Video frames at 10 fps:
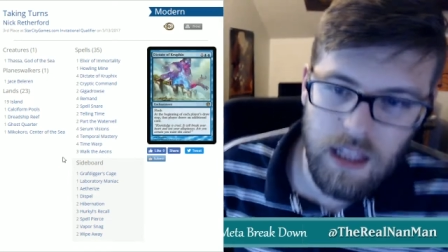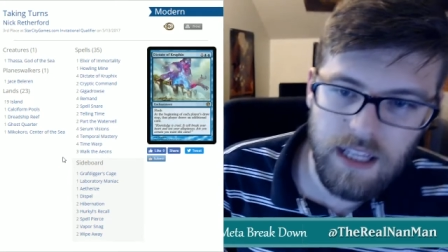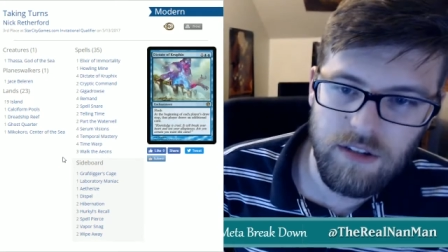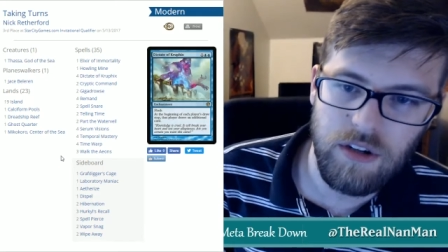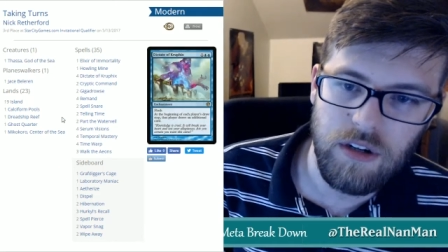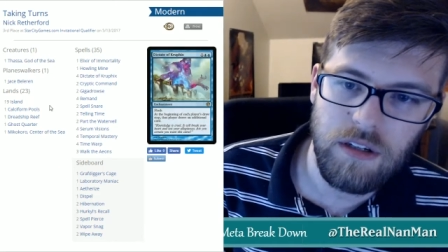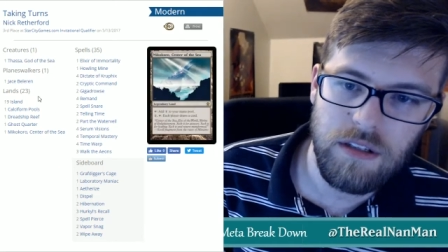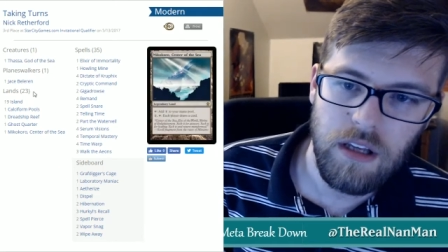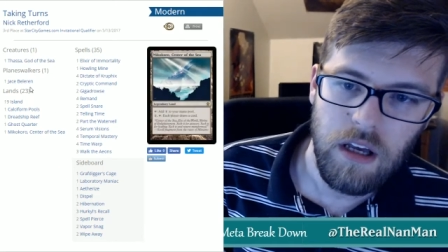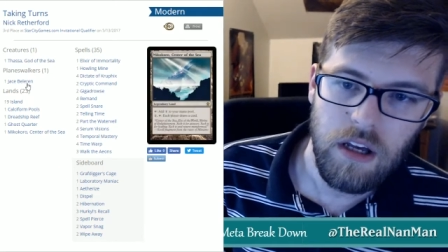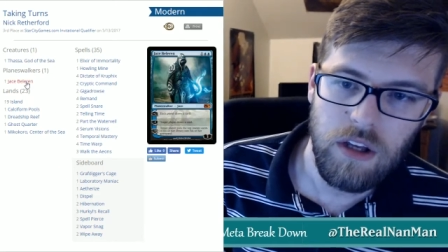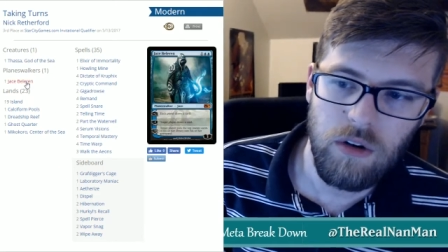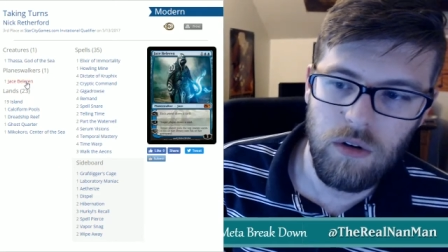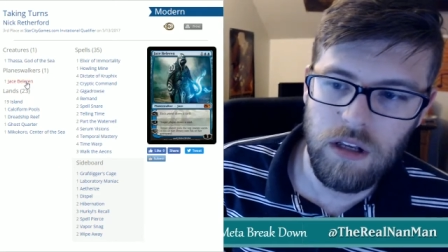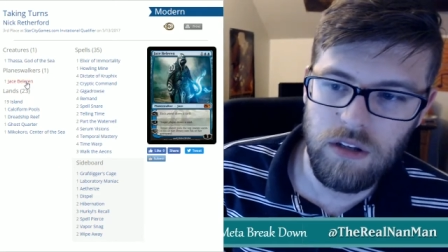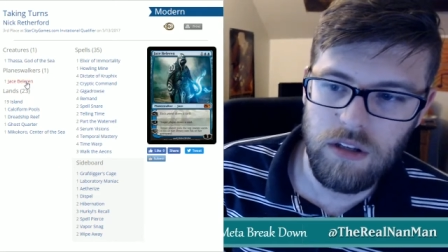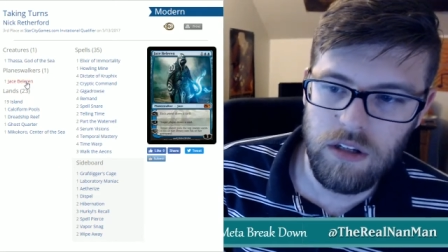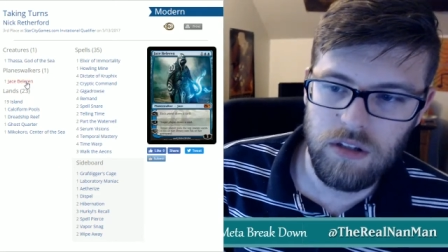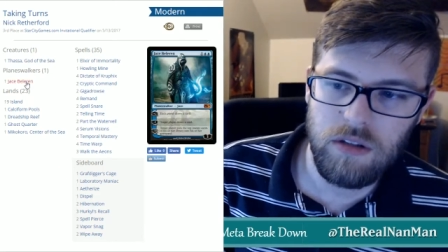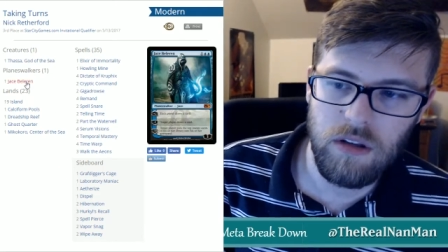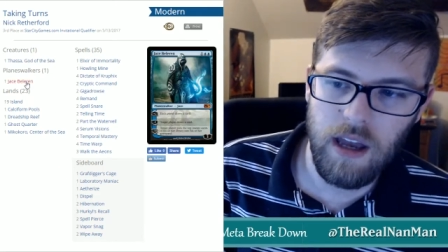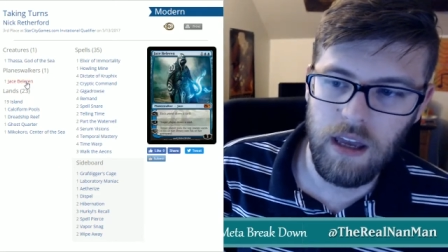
these turns, you can just say,